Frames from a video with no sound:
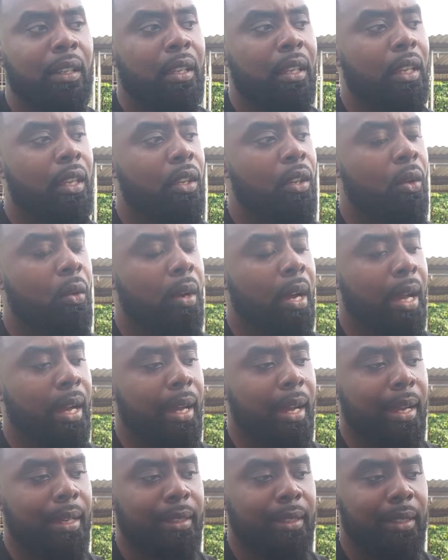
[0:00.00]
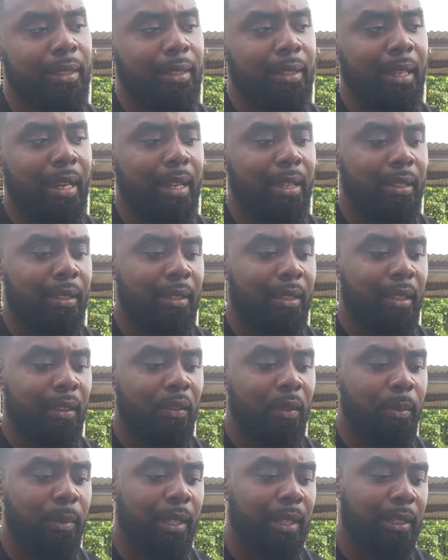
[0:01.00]
I just gotta give
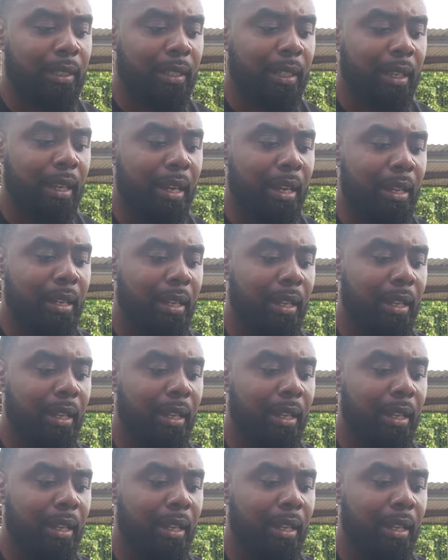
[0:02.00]
a big shout out.